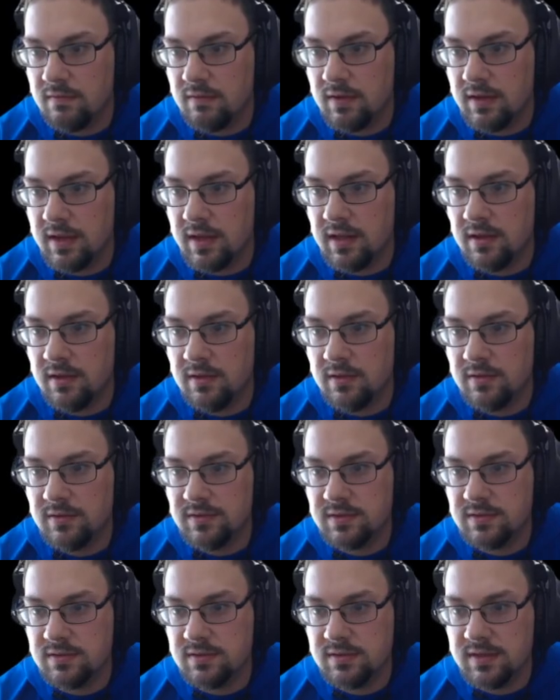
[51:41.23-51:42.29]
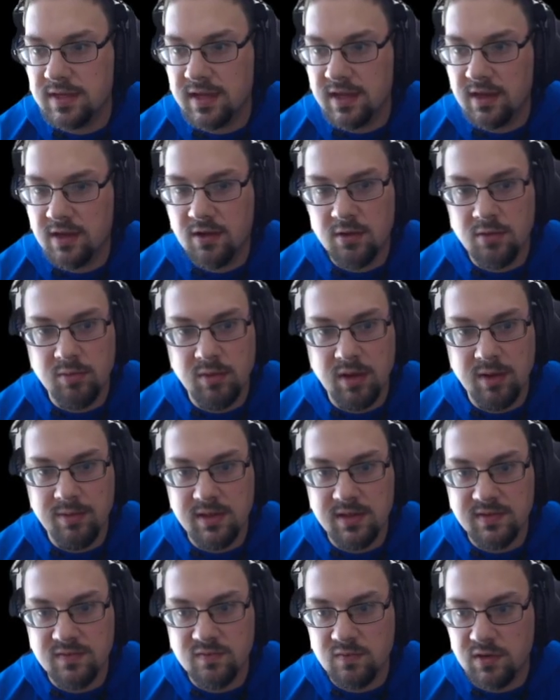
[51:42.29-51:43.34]
Yellow's town? Maybe
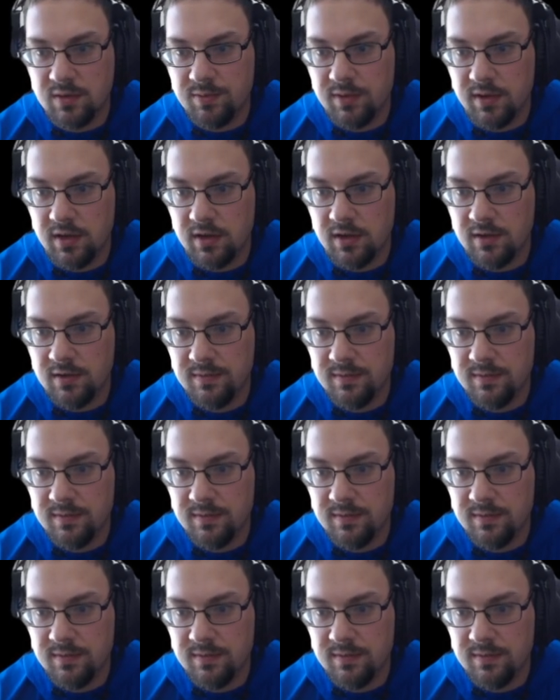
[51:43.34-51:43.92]
this one up here.